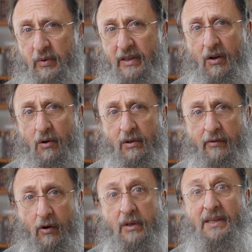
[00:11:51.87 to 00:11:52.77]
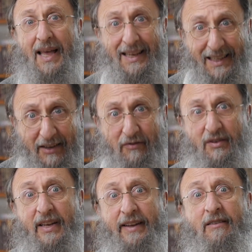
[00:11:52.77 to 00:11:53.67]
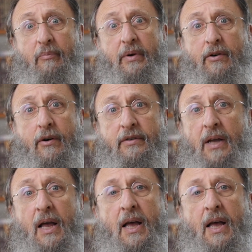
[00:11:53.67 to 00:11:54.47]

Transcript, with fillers: within the Holy of Holies and lifted its bearers,